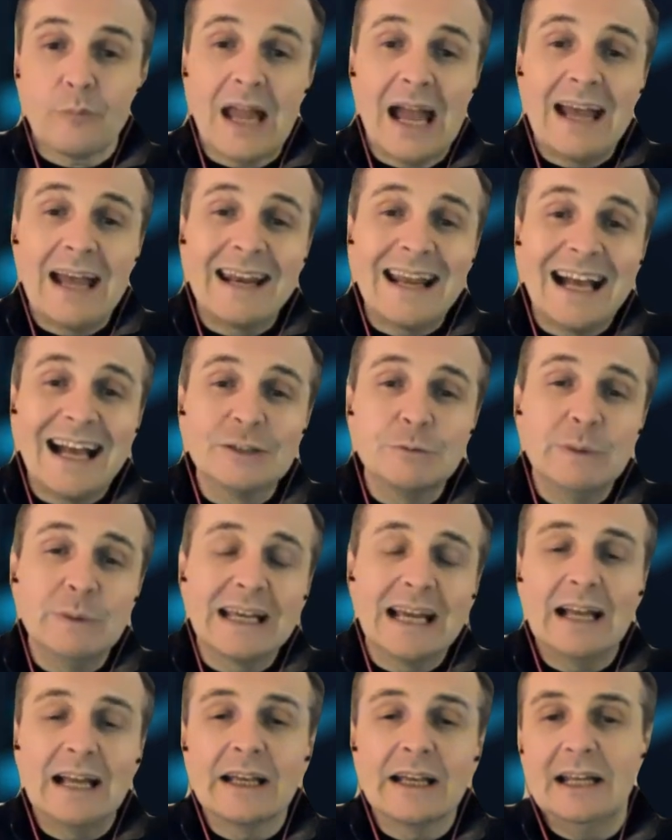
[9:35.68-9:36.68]
And as we
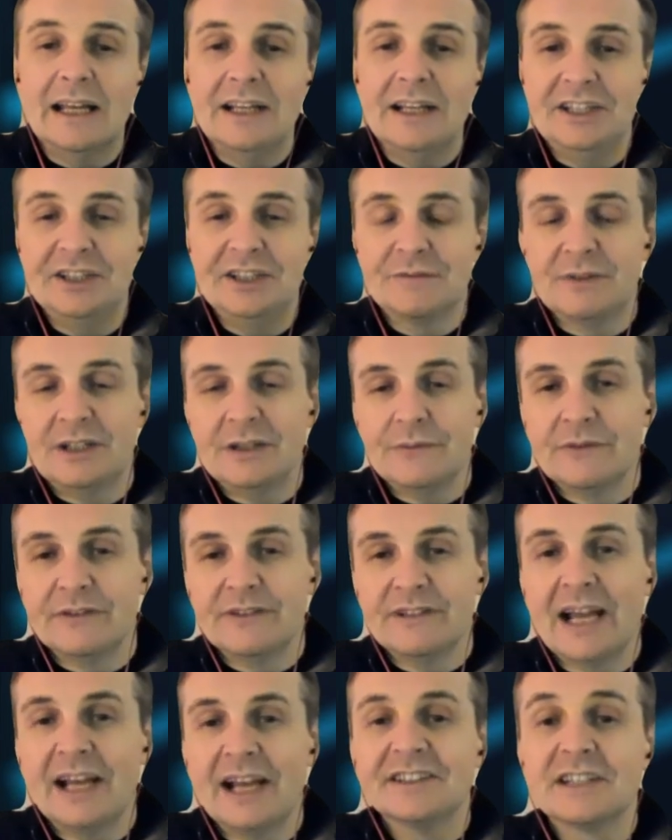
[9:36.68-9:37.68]
calculate these for different
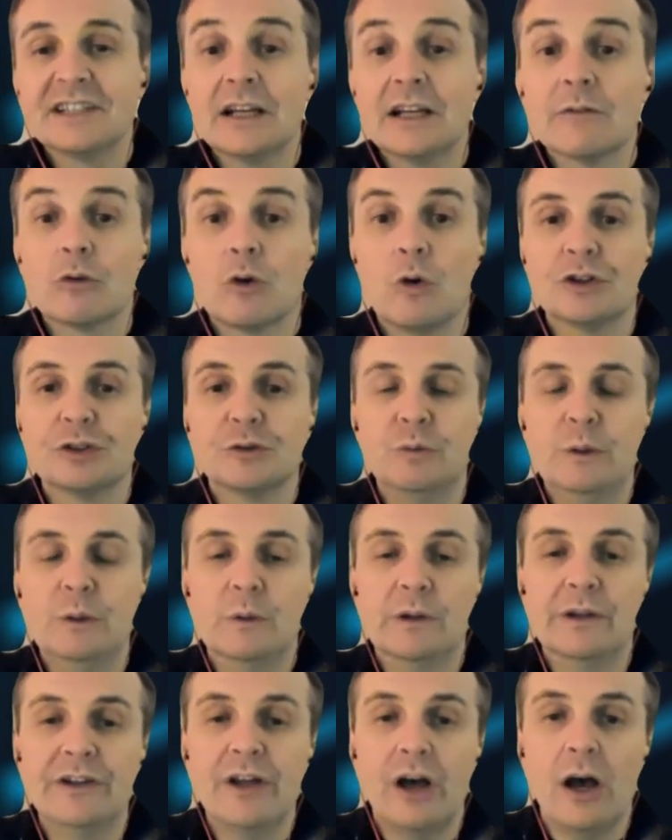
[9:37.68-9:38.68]
tanks, then of course we
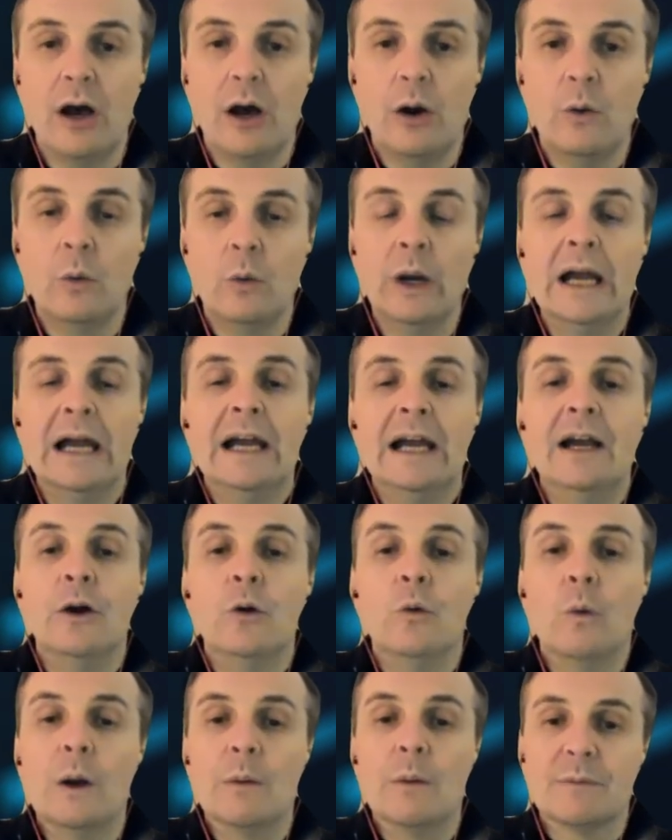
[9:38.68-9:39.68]
will know
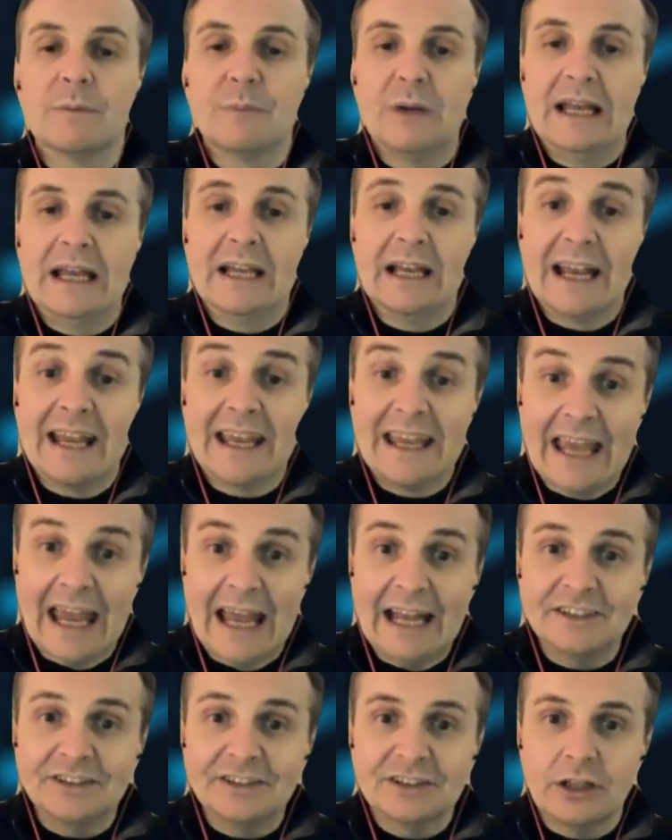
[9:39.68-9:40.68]
when we're playing
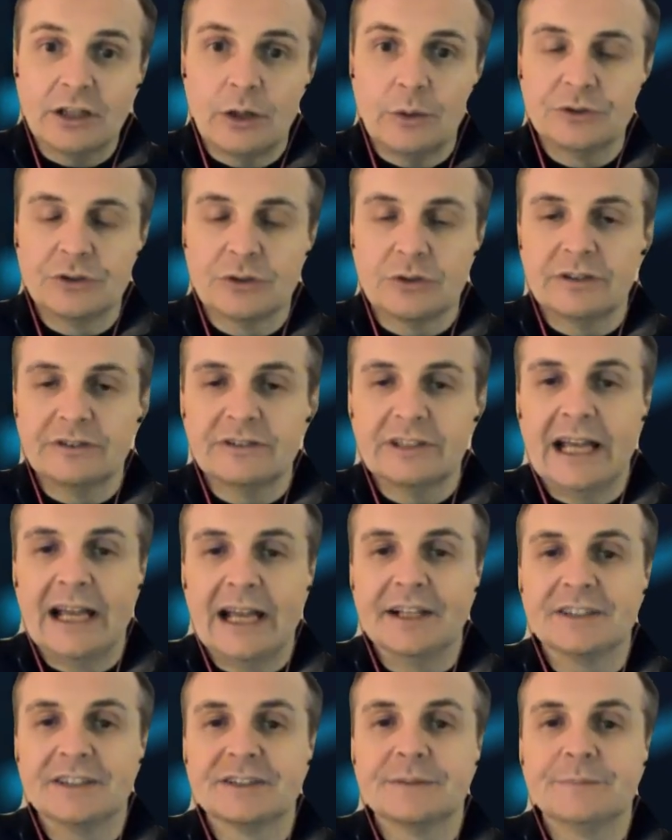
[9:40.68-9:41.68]
against those other
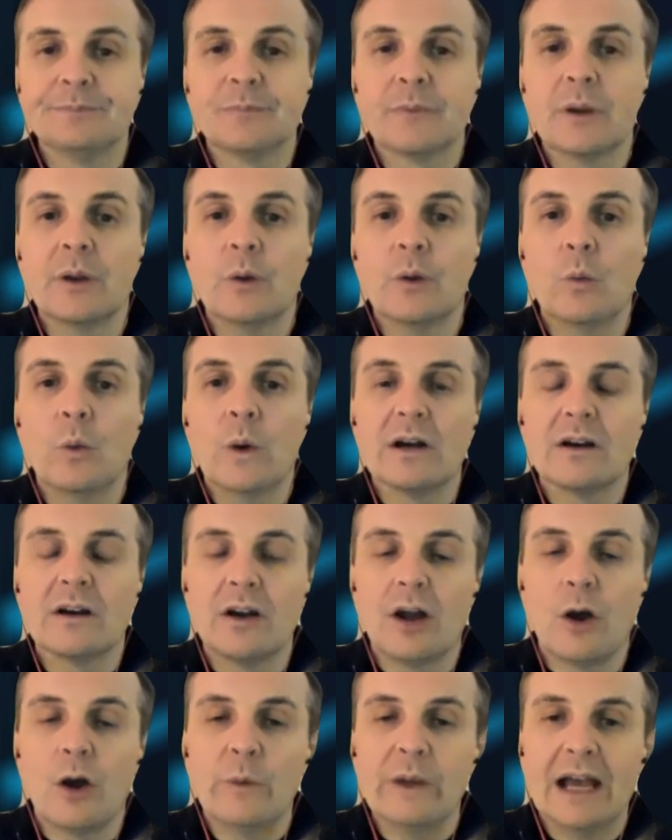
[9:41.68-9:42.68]
tanks, whether or
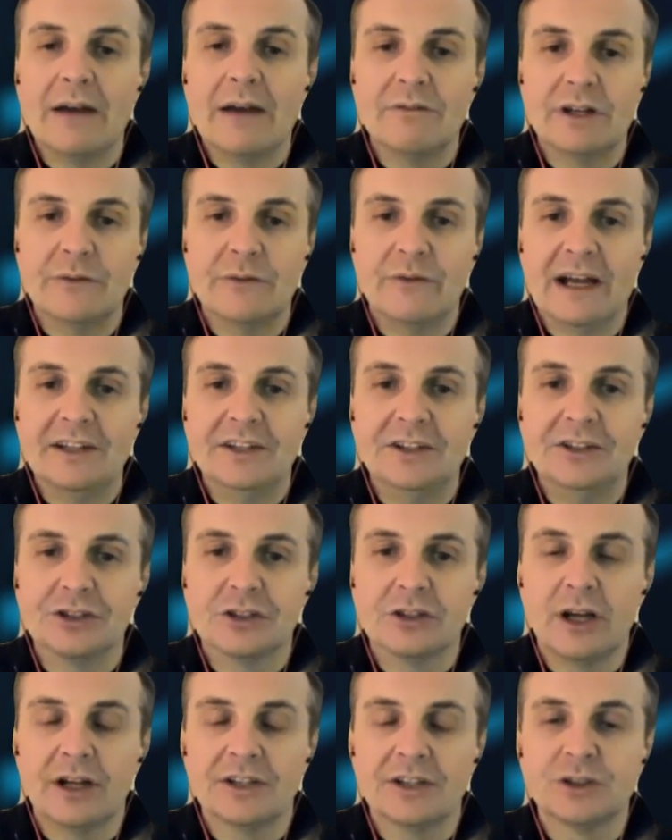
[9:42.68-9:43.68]
not we have an advantage or
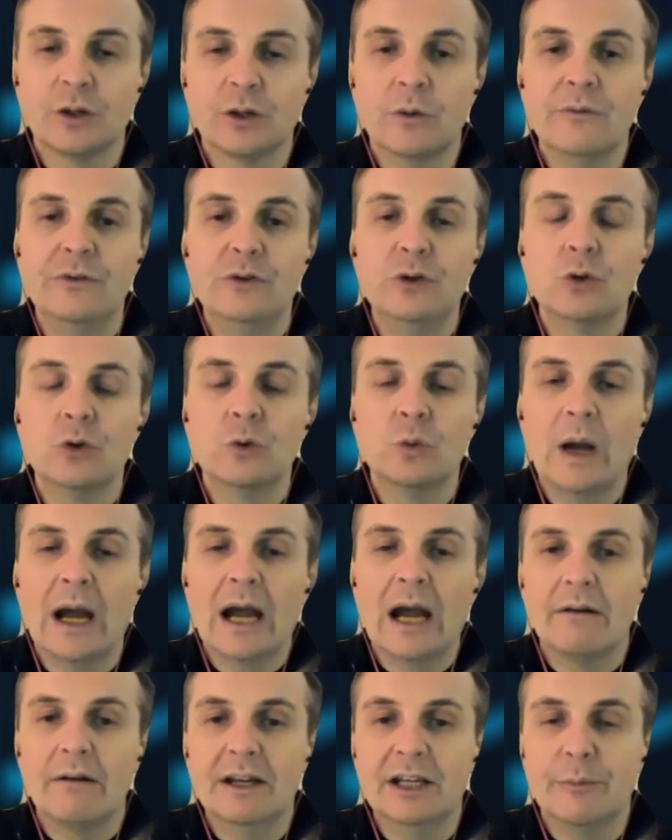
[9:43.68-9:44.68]
not. So if you
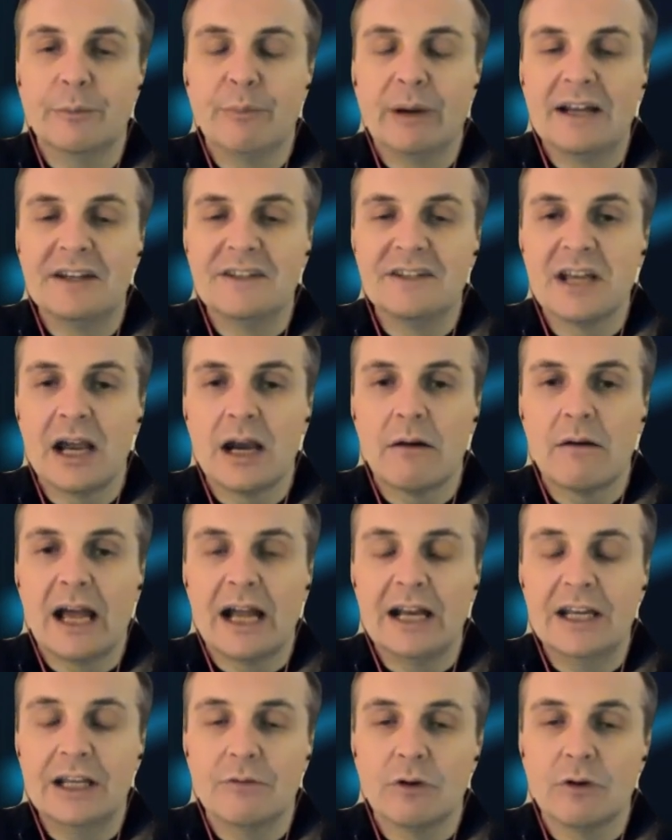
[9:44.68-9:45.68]
are in the Pantera
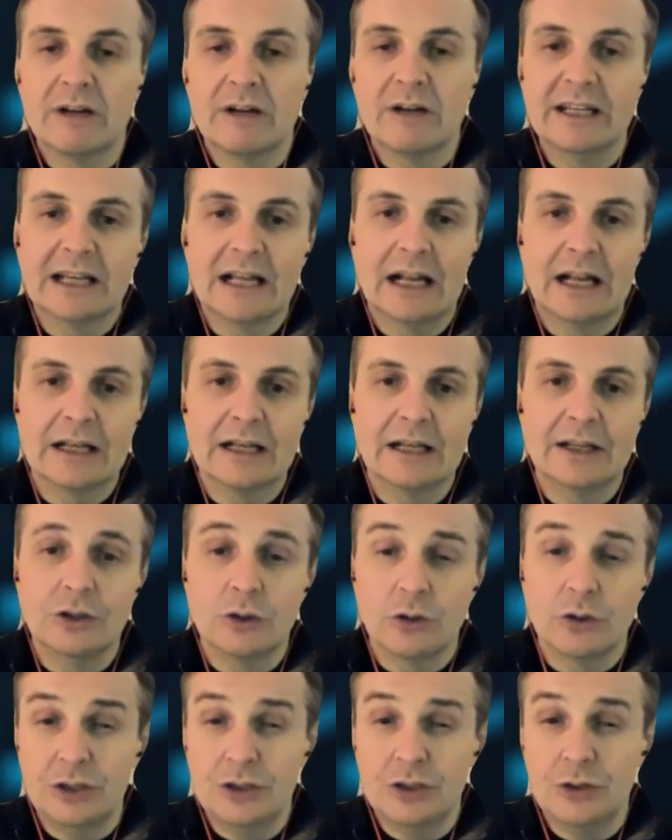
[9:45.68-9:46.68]
and you've already calculated
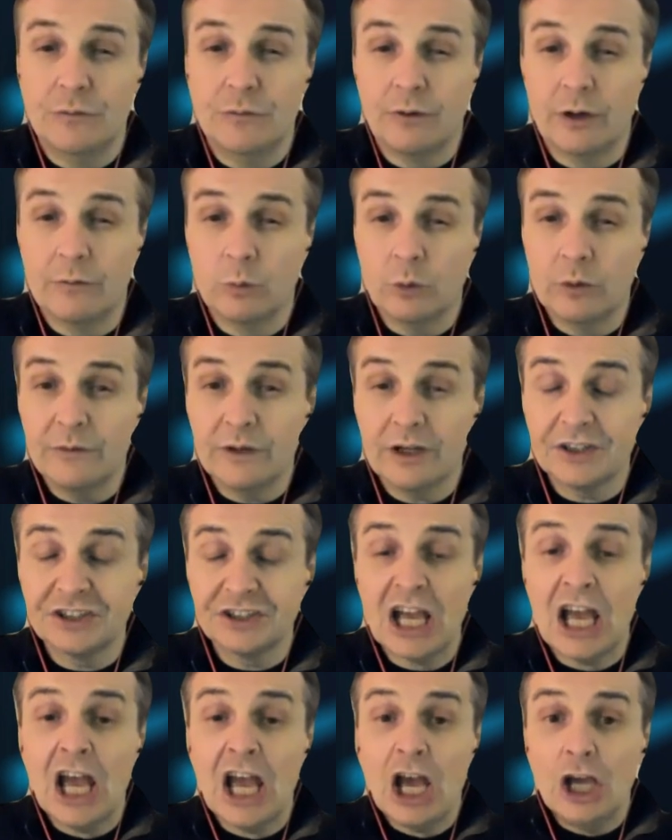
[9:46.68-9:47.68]
your RU251 figures,
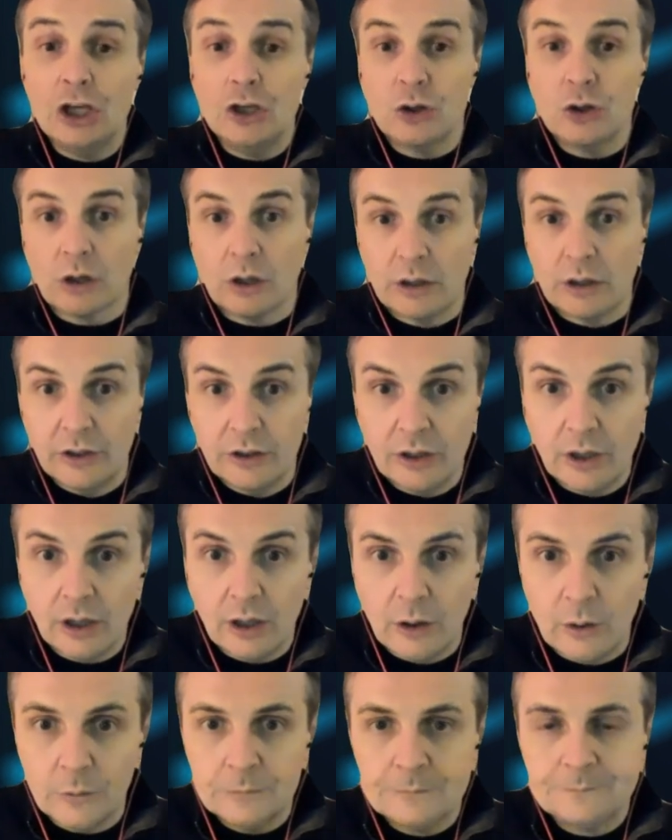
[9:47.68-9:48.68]
you're going to
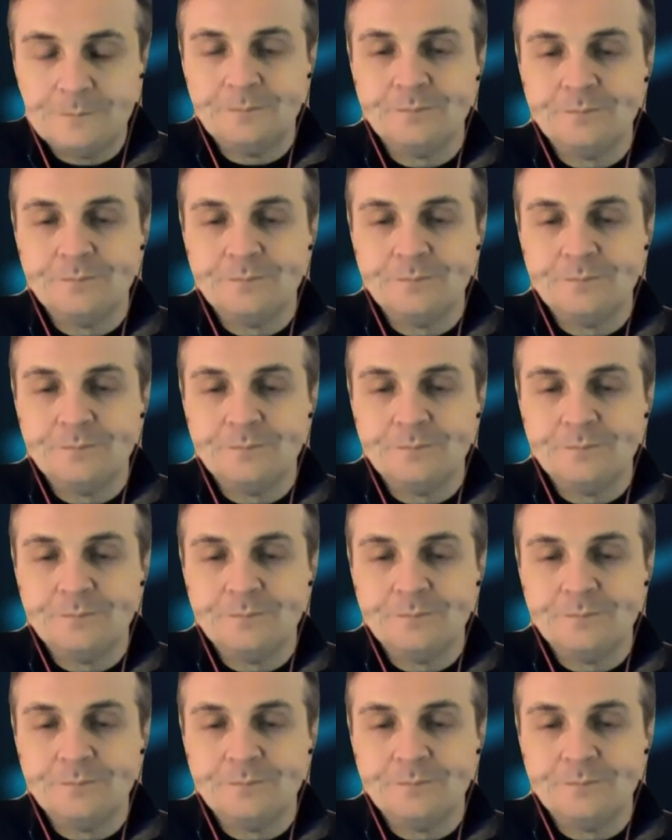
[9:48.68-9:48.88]
know